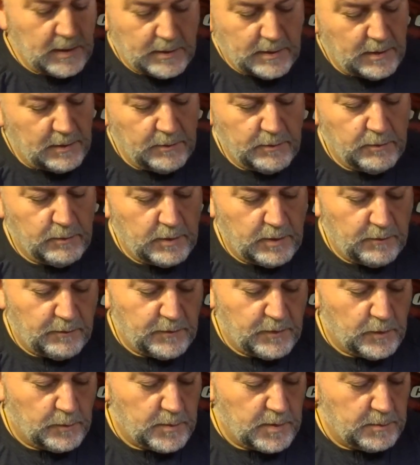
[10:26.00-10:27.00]
didn't do any
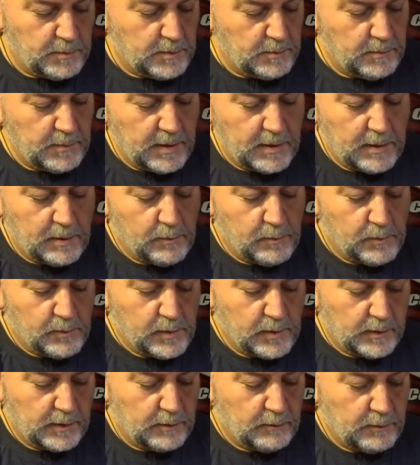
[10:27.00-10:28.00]
filming, but man, I
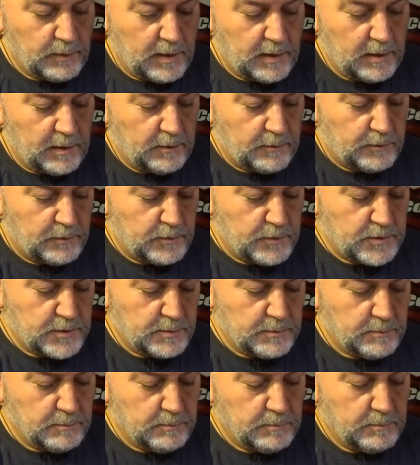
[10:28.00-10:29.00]
really ran it through
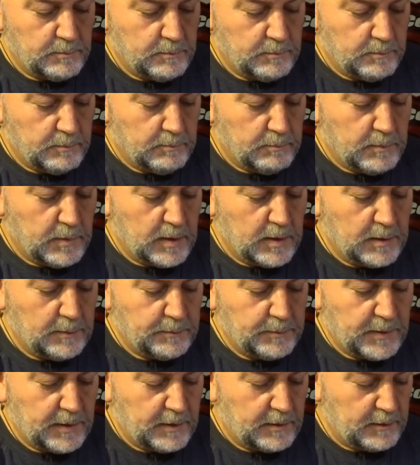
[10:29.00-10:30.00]
some mud up
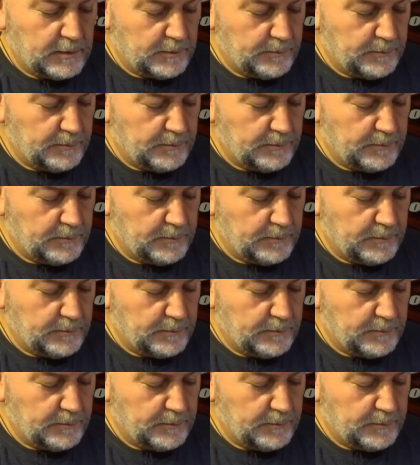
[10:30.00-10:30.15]
there.